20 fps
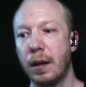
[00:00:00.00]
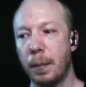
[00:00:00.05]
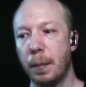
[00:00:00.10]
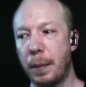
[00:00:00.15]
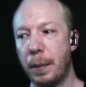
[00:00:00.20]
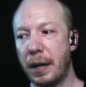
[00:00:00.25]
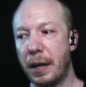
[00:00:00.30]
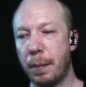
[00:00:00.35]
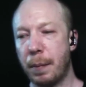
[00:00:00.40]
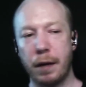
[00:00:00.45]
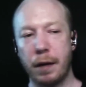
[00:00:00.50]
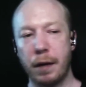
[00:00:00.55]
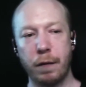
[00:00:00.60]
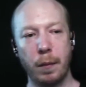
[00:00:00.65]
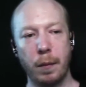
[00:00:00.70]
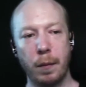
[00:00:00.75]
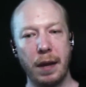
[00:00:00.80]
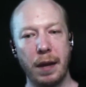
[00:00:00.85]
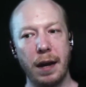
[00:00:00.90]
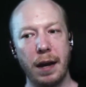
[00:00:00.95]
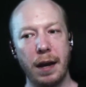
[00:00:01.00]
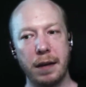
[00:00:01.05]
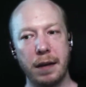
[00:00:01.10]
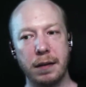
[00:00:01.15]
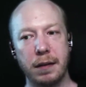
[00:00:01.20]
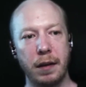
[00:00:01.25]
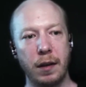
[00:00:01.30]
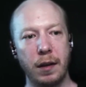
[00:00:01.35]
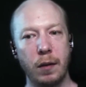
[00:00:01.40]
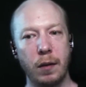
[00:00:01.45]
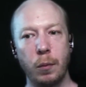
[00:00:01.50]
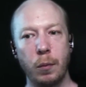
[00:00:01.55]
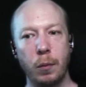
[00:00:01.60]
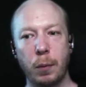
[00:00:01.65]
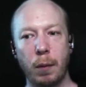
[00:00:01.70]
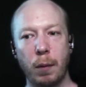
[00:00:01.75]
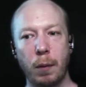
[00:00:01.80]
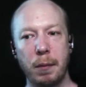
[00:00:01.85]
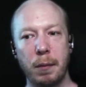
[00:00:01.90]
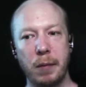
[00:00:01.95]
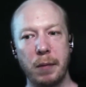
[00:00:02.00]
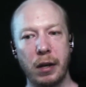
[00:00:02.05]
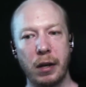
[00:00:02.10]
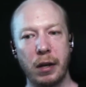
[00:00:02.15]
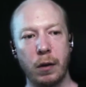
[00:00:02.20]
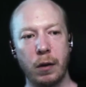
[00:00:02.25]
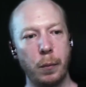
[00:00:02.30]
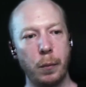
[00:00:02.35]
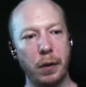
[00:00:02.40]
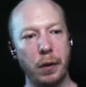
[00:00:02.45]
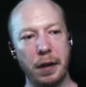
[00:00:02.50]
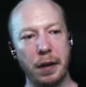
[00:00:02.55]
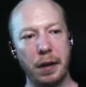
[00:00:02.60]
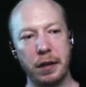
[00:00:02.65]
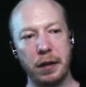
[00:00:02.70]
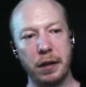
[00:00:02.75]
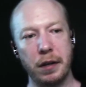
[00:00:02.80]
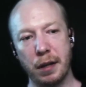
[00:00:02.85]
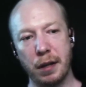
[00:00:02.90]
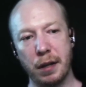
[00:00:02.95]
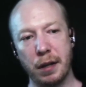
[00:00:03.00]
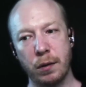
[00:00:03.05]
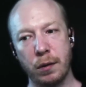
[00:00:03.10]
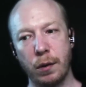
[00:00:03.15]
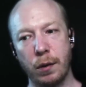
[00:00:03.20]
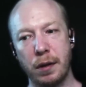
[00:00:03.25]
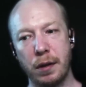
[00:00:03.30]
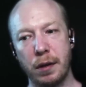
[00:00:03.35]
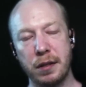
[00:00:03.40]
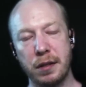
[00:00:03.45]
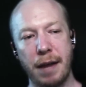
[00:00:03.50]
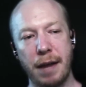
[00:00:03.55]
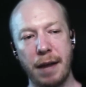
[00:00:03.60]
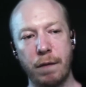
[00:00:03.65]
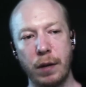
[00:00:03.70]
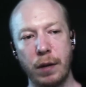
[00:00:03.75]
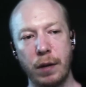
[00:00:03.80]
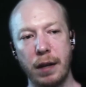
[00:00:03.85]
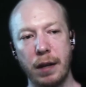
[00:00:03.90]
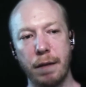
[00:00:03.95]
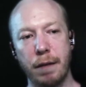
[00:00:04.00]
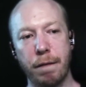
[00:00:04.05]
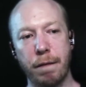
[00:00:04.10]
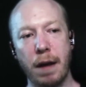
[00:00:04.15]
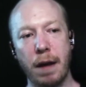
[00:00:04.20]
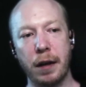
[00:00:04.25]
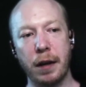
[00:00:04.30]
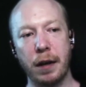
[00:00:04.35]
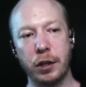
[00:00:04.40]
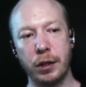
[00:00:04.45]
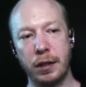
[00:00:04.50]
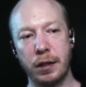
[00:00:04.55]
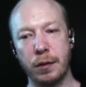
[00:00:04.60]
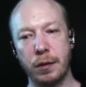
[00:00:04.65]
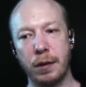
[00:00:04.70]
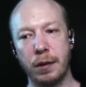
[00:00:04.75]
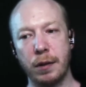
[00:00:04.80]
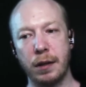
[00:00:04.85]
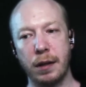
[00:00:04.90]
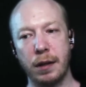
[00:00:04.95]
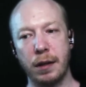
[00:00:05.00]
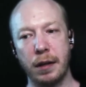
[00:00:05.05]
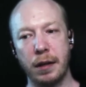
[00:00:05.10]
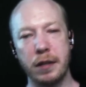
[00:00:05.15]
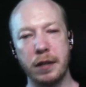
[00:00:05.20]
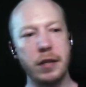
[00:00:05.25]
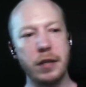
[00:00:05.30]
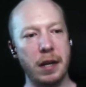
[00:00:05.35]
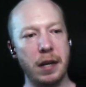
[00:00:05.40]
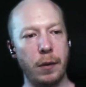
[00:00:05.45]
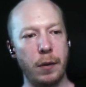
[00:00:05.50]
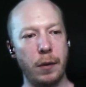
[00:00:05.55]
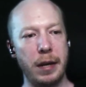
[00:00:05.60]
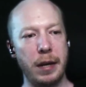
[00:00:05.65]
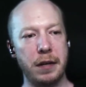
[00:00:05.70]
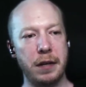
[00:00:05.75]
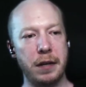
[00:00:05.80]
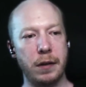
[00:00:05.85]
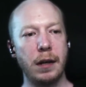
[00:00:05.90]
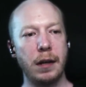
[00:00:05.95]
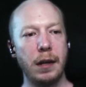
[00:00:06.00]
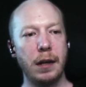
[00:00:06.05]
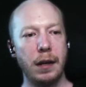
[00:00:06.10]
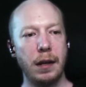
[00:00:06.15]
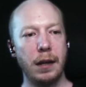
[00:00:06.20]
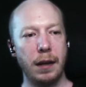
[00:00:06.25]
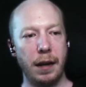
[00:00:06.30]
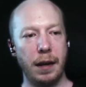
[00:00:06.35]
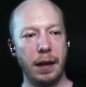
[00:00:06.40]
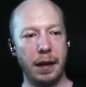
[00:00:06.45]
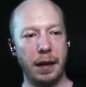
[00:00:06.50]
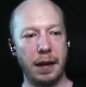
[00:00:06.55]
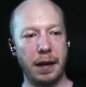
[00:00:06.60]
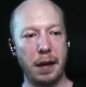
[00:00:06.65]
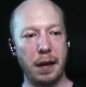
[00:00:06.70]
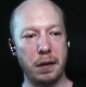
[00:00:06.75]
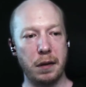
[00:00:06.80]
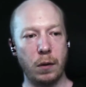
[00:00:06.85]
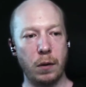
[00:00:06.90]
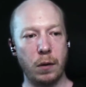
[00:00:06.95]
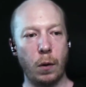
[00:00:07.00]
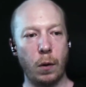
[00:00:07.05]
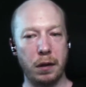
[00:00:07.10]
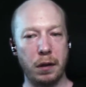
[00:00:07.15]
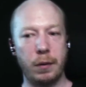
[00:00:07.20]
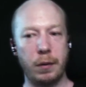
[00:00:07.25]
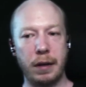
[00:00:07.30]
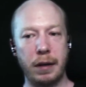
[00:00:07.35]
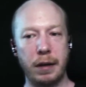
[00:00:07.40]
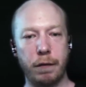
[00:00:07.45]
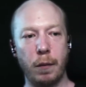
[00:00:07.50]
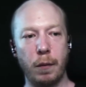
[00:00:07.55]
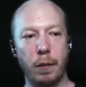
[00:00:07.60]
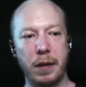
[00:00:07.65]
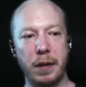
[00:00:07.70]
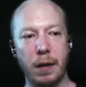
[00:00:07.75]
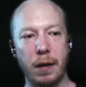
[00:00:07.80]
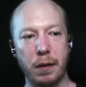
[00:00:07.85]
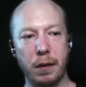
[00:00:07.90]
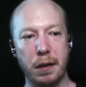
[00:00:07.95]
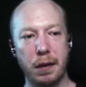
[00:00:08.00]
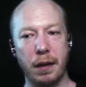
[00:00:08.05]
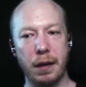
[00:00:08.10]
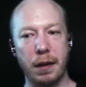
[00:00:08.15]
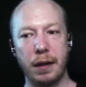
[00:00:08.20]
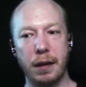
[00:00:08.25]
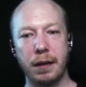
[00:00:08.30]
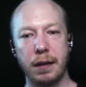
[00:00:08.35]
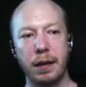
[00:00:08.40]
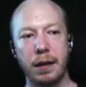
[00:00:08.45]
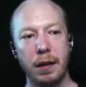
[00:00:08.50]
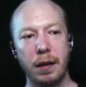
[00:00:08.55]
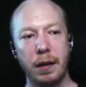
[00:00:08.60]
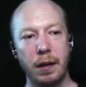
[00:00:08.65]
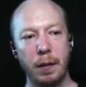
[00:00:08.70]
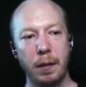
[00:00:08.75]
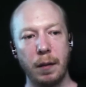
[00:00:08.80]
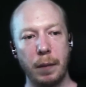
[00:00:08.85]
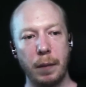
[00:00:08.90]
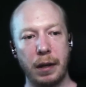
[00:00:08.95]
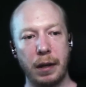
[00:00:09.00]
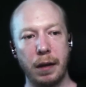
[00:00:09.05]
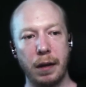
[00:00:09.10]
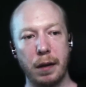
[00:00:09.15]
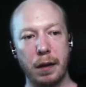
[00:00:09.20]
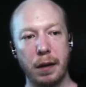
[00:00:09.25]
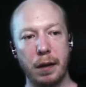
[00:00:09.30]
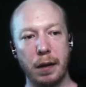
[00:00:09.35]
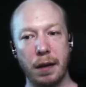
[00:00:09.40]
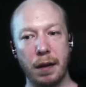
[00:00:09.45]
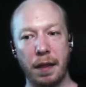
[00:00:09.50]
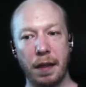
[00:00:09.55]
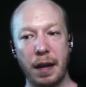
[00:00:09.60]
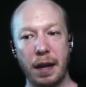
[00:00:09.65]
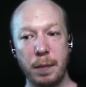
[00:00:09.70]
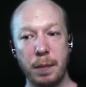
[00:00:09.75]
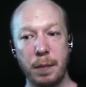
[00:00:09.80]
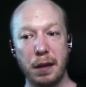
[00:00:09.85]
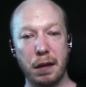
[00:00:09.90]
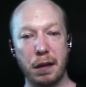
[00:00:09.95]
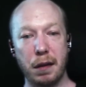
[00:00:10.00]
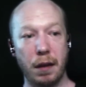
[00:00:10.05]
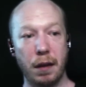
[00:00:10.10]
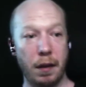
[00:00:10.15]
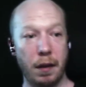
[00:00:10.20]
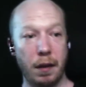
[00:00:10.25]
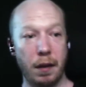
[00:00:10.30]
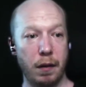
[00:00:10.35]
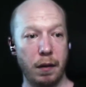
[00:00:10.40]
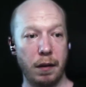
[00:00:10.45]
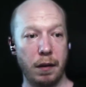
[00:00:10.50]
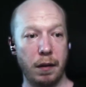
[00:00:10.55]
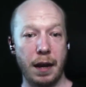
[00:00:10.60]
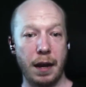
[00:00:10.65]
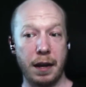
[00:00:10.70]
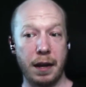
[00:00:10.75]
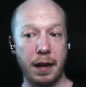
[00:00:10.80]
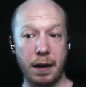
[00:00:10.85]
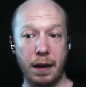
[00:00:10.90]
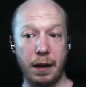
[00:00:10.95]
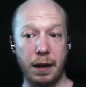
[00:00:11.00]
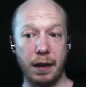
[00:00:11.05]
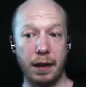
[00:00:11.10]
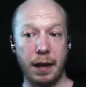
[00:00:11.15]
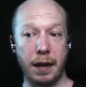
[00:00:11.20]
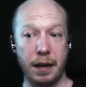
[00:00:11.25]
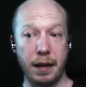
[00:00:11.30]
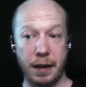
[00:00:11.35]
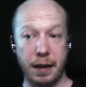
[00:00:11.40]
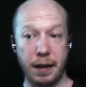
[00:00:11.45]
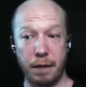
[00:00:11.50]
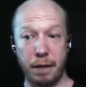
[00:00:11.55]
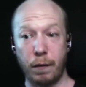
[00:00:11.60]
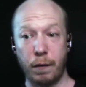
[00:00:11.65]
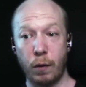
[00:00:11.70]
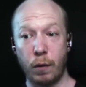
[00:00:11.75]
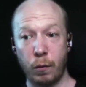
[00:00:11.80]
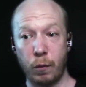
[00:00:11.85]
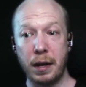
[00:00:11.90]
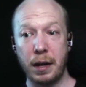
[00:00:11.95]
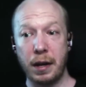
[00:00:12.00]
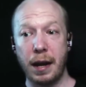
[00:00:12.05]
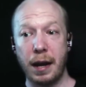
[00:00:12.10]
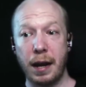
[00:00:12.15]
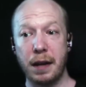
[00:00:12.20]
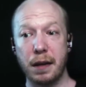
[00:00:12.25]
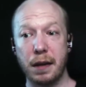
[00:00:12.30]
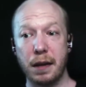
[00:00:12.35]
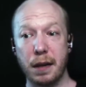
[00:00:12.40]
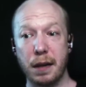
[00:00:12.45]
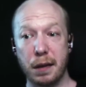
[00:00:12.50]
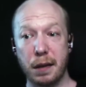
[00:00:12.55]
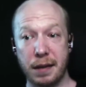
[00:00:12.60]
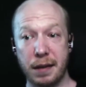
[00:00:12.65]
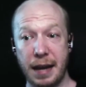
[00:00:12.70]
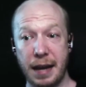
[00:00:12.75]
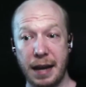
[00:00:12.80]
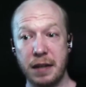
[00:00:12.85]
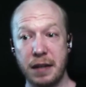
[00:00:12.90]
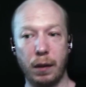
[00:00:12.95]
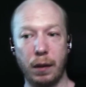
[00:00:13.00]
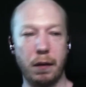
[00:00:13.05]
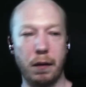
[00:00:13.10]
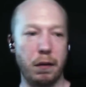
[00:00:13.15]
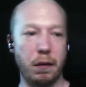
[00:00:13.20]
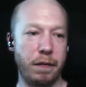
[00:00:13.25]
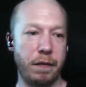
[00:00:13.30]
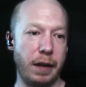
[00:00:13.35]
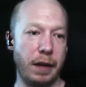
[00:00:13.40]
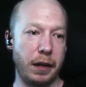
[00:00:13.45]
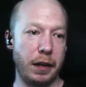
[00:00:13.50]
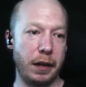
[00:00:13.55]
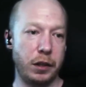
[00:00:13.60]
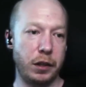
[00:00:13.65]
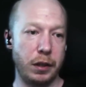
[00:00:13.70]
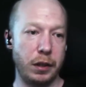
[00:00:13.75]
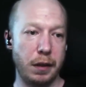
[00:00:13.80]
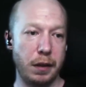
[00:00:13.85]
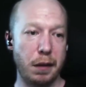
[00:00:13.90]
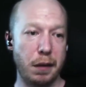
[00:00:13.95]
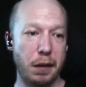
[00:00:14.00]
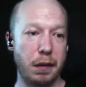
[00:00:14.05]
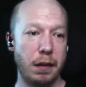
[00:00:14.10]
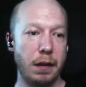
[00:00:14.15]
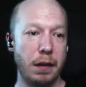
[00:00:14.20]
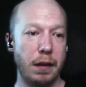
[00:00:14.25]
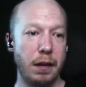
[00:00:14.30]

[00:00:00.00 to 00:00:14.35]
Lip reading: But apart from that, it would probably be a code model that just turns every function into a generator and has it orchestrated from the outside. Because that means I can on one hand schedule those functions